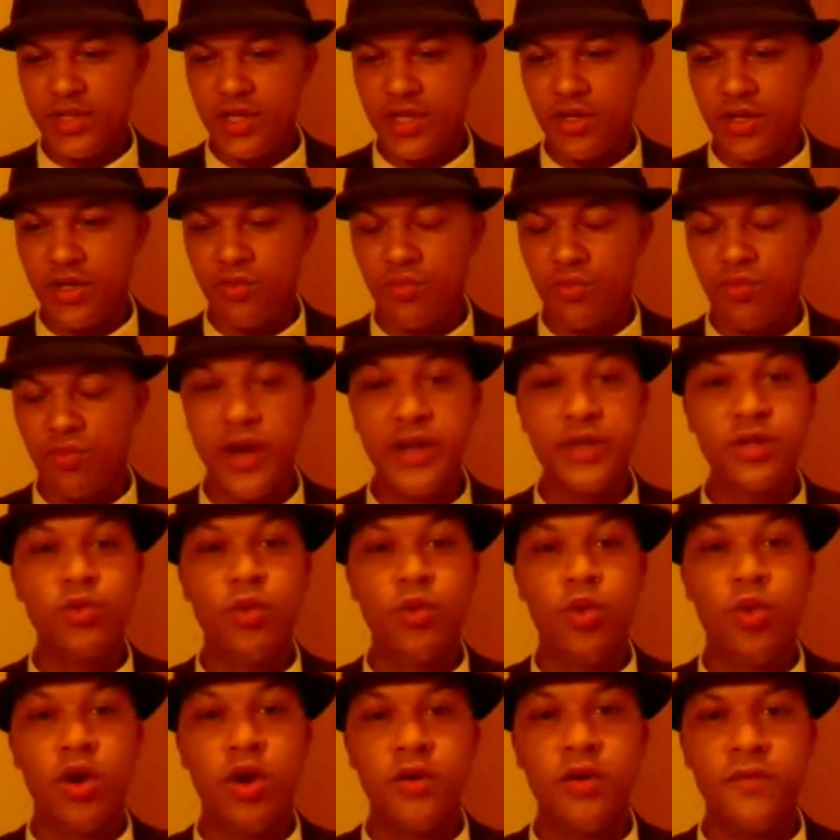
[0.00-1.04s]
Let's
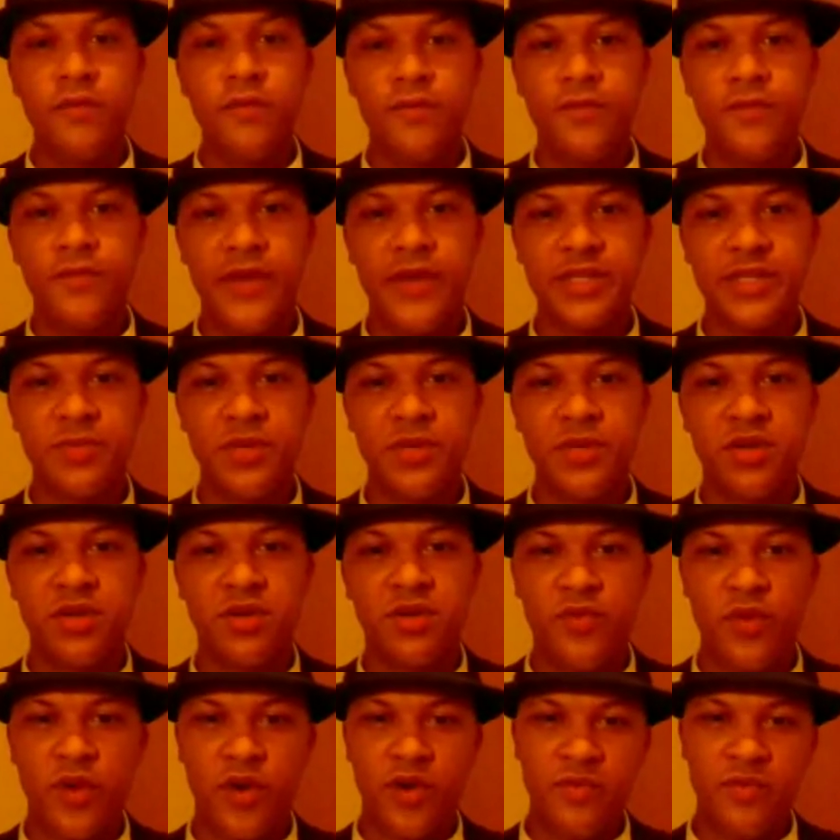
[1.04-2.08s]
see. Red Dwarf
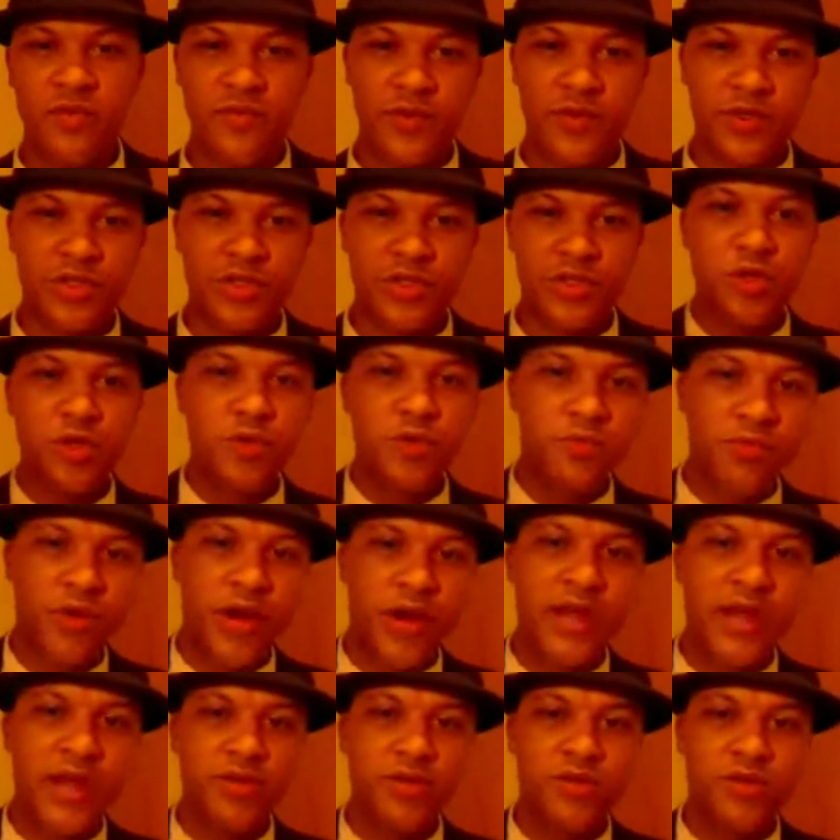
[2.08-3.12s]
has been confirmed for
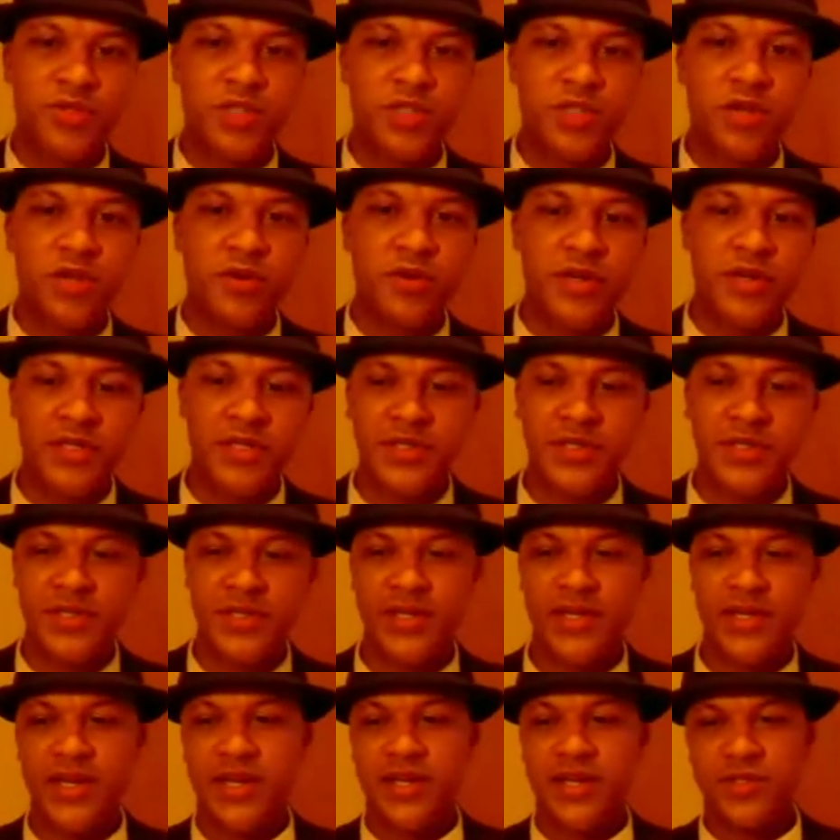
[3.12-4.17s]
2 brand new
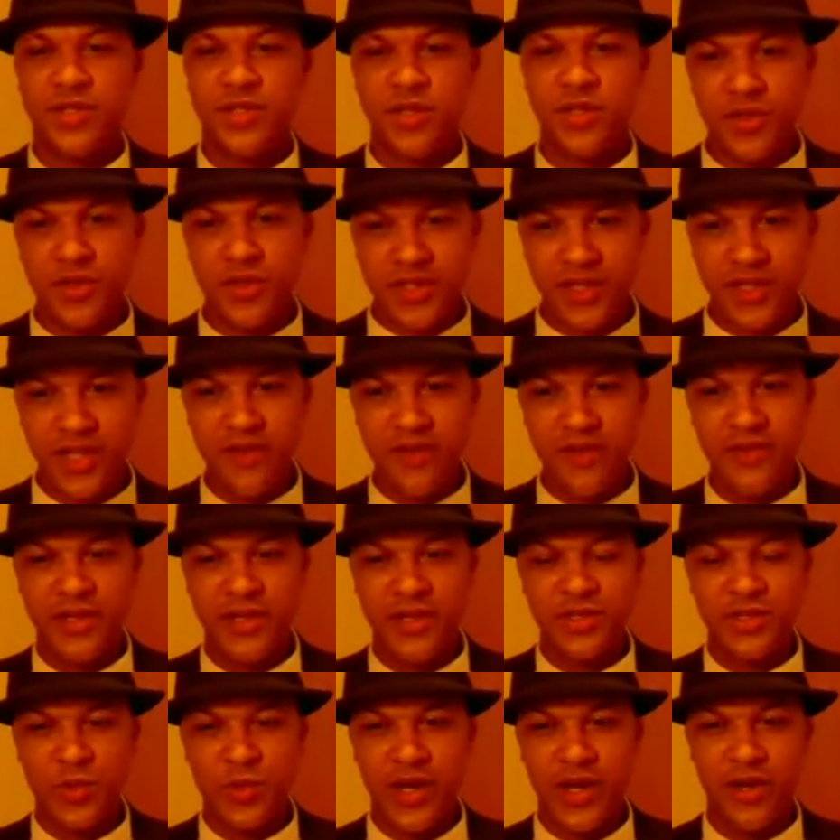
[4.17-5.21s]
series. Series
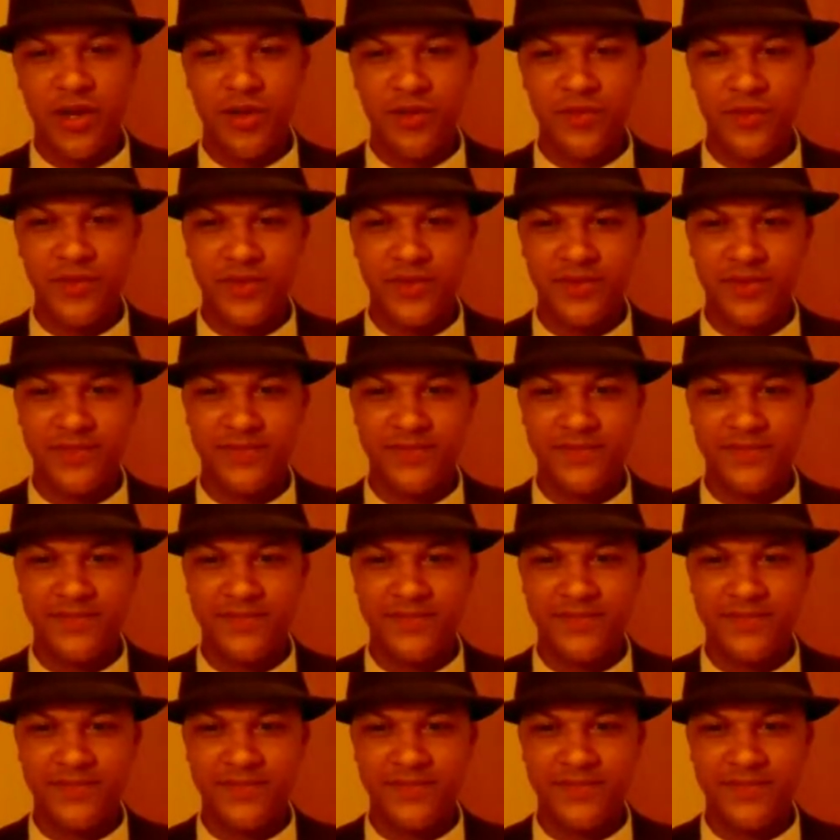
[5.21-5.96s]
11 and 12.